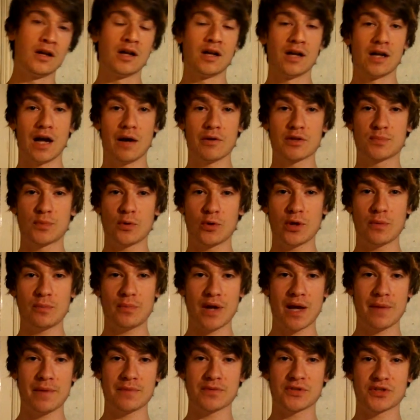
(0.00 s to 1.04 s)
I was born in
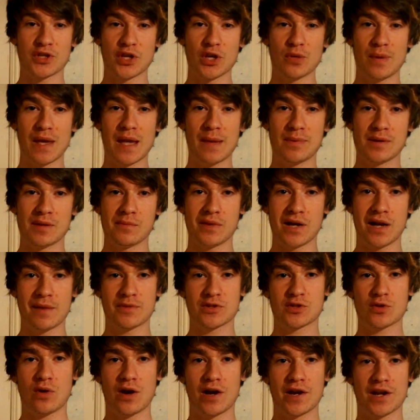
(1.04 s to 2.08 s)
Birmingham to two people and
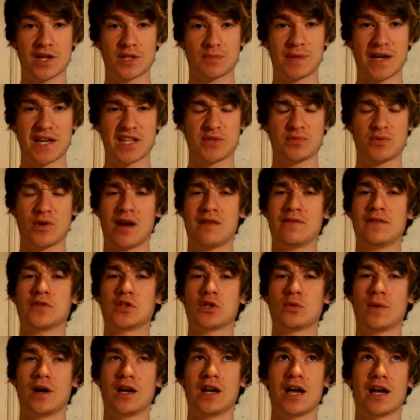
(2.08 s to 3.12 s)
Birmingham's quite a nice place. where I've lived
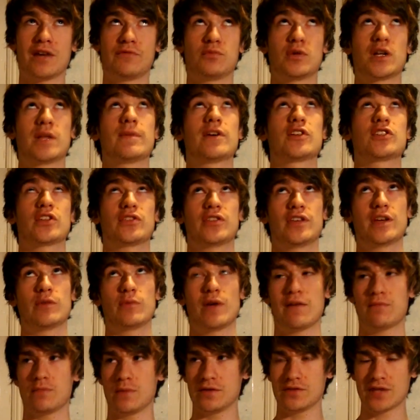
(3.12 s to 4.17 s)
all my life pretty much I think. We
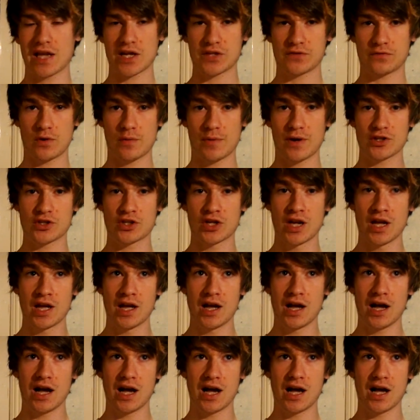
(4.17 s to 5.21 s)
haven't moved house very much.
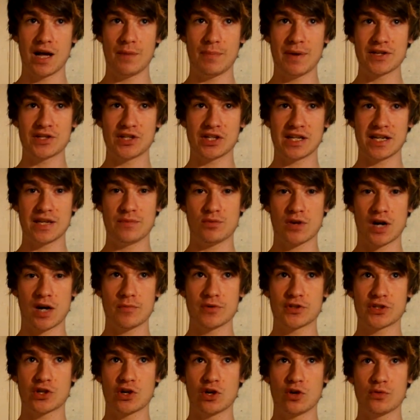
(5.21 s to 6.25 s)
Uh, basically primary
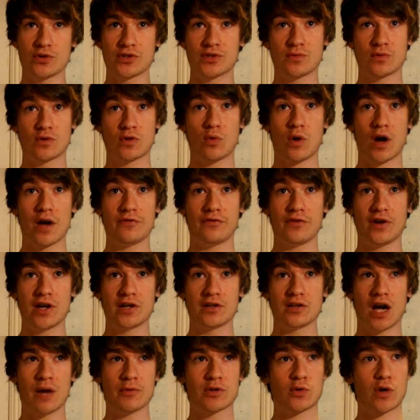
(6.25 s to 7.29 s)
school was quite
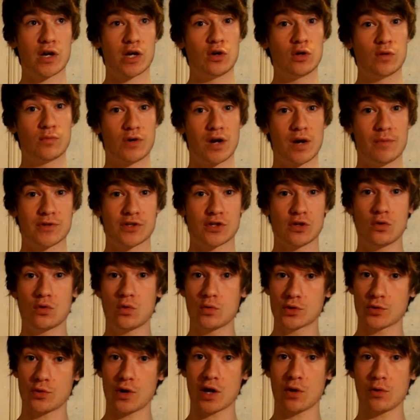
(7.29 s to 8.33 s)
fun. I was quite cool at primary school. It
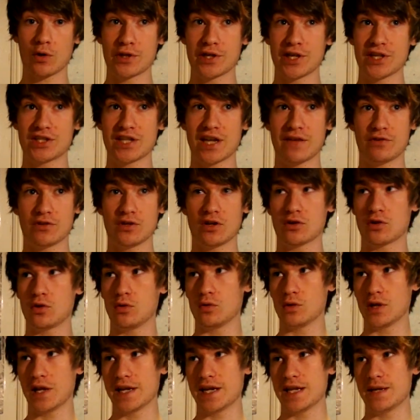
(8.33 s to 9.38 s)
was quite cool in year 7, not
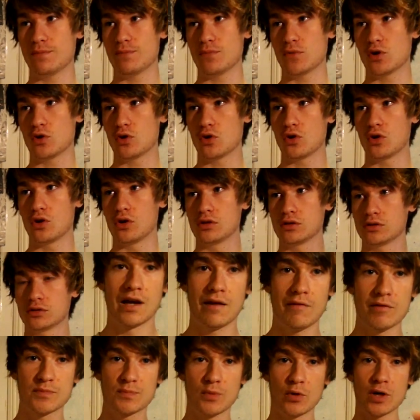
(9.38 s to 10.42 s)
cool in
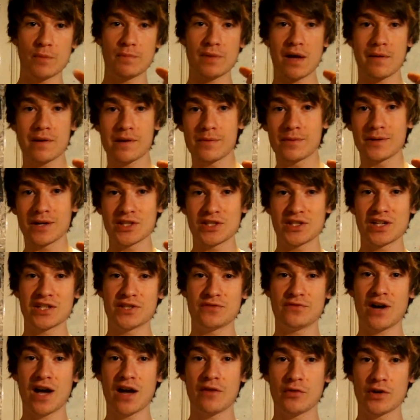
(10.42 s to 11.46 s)
I was born in Birmingham in
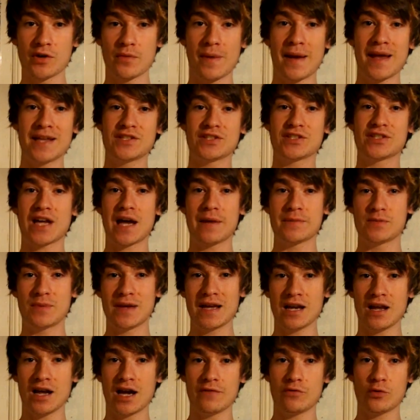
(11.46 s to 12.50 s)
1995. What an amazing time to be
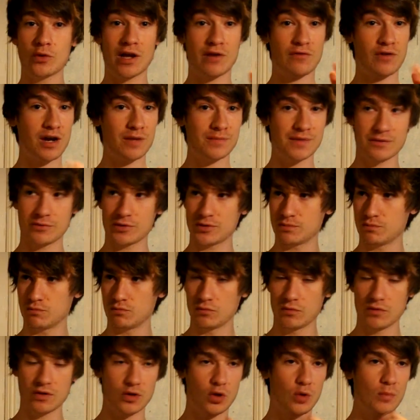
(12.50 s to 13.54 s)
alive. All that rhymed, it was
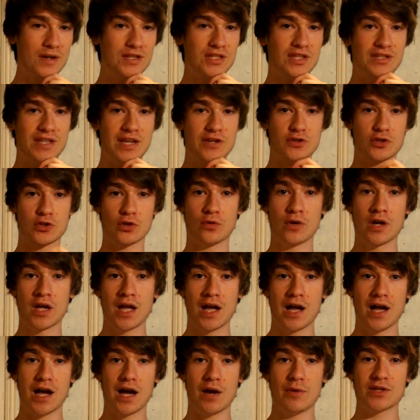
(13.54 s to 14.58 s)
almost intentional.
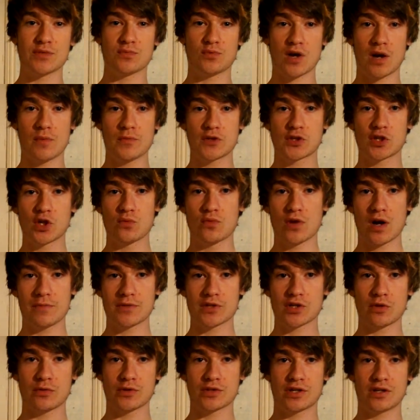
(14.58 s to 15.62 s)
Uh, I went to primary school, primary
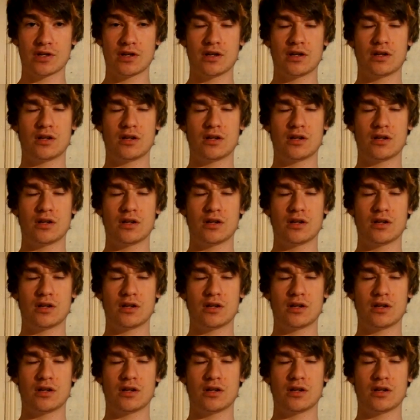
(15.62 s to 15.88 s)
school was good.